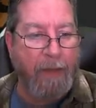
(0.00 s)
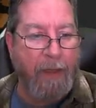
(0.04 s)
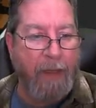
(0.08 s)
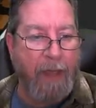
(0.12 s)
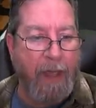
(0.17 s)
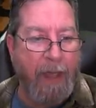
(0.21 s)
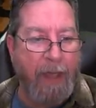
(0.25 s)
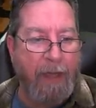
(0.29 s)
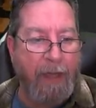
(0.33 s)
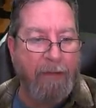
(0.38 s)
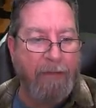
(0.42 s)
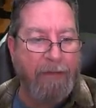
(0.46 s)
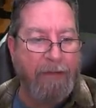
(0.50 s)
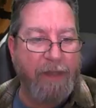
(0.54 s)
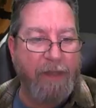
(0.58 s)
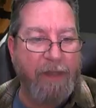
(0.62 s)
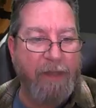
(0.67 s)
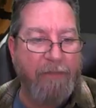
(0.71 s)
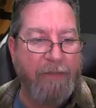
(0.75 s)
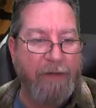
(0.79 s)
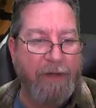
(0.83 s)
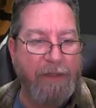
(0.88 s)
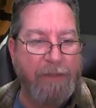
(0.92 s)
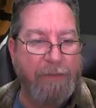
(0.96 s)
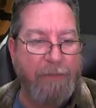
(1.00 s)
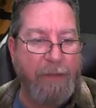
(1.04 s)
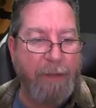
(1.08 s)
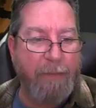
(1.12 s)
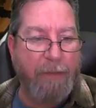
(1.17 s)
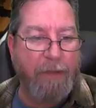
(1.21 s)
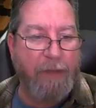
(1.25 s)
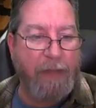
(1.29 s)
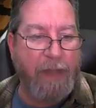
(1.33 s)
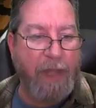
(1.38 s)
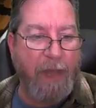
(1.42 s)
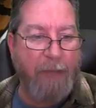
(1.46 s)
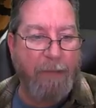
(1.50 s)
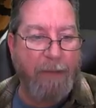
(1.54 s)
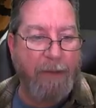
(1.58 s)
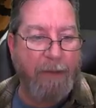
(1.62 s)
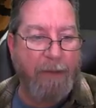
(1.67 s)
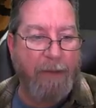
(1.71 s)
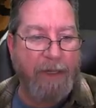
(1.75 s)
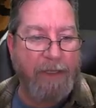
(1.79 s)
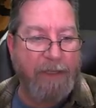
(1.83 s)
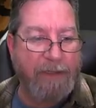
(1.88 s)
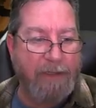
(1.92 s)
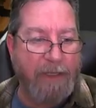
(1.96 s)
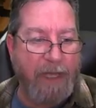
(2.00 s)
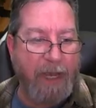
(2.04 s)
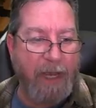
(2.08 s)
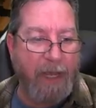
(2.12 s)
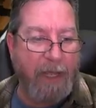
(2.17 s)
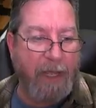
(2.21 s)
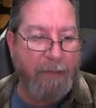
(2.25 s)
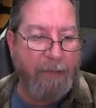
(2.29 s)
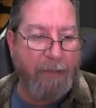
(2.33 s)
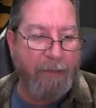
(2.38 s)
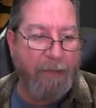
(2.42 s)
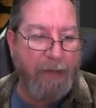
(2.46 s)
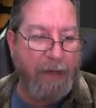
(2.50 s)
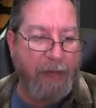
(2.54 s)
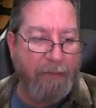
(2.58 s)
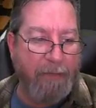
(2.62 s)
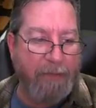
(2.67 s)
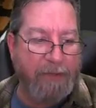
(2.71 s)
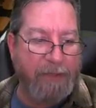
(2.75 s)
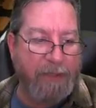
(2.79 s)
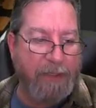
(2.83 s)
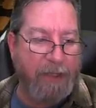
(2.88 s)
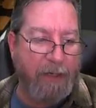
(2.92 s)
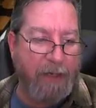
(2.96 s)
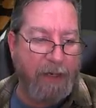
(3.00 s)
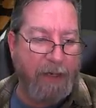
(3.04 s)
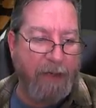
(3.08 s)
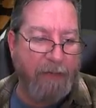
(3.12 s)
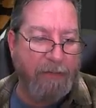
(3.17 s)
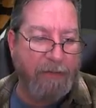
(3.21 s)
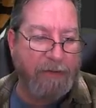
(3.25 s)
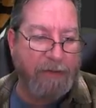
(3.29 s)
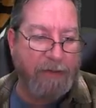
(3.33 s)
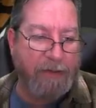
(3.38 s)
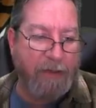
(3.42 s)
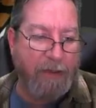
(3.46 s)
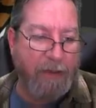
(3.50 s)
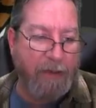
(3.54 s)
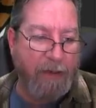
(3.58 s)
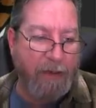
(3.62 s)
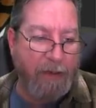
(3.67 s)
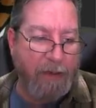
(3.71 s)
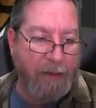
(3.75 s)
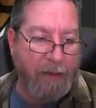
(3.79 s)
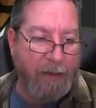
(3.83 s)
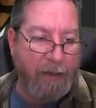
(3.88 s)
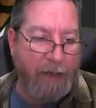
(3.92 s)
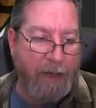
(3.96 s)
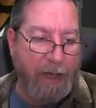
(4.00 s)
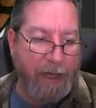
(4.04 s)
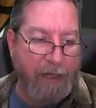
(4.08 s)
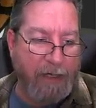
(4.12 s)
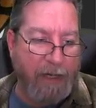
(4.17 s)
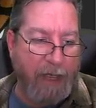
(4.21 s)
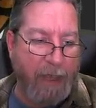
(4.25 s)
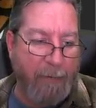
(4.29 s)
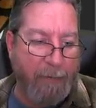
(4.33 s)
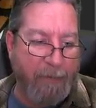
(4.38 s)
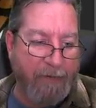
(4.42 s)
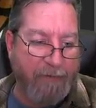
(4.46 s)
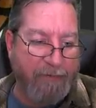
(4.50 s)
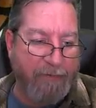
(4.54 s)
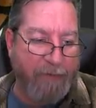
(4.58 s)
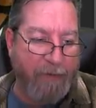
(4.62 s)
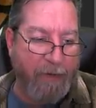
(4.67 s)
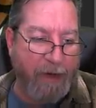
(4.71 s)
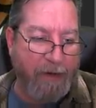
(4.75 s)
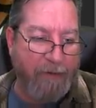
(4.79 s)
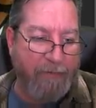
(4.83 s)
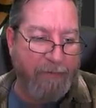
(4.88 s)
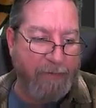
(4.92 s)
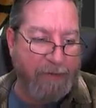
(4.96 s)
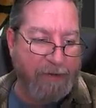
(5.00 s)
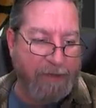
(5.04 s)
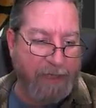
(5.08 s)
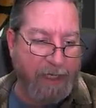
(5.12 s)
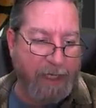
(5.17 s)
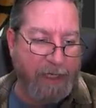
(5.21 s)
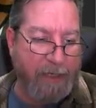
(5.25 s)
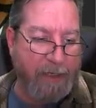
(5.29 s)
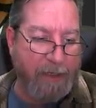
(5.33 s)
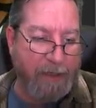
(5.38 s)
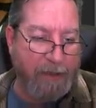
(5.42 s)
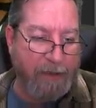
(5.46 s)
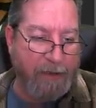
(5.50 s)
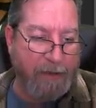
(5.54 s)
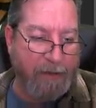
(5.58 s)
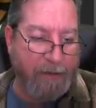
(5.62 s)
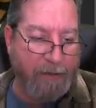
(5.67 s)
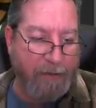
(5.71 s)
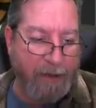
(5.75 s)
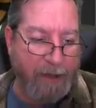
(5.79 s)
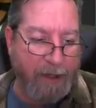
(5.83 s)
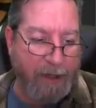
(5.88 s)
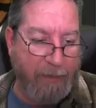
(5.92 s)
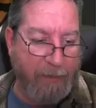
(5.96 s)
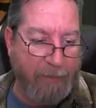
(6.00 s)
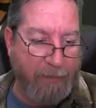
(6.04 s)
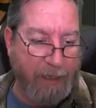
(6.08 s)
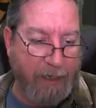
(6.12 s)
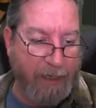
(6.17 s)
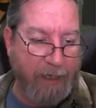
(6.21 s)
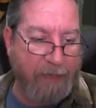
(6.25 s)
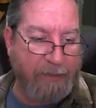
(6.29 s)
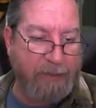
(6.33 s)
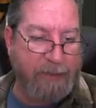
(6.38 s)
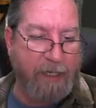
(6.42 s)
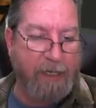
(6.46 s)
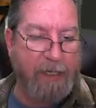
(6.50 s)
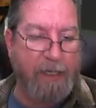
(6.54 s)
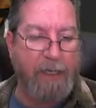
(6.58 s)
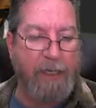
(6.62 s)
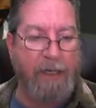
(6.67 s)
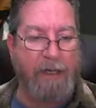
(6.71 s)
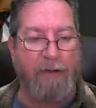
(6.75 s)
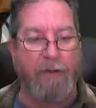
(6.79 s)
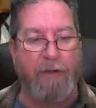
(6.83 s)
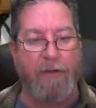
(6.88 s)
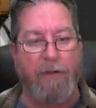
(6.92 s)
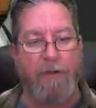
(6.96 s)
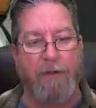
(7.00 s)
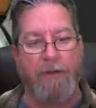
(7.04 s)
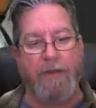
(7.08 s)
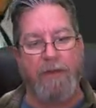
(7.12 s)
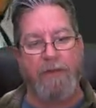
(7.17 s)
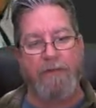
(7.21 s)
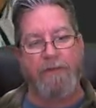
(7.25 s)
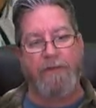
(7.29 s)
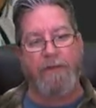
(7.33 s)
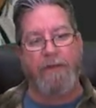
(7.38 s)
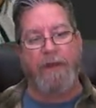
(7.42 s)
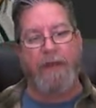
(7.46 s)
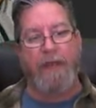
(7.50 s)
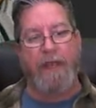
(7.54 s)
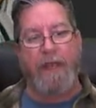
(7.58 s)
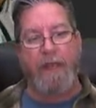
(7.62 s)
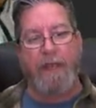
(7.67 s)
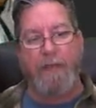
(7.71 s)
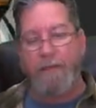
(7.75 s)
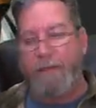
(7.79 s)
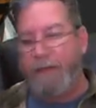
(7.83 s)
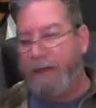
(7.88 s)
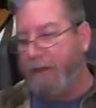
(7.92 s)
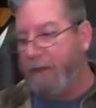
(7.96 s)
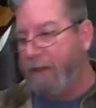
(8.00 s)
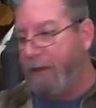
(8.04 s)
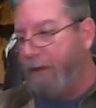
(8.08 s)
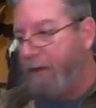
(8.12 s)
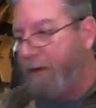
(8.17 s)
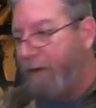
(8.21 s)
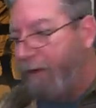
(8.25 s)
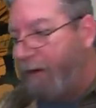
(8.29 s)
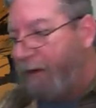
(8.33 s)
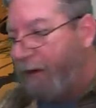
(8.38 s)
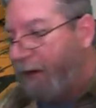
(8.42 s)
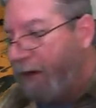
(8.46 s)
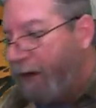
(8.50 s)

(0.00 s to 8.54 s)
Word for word: I don't think of it as people copying my style. I mean, when I was young, I was I copied Frank Frazetta and anybody else I could get a hold of, and it helped me learn.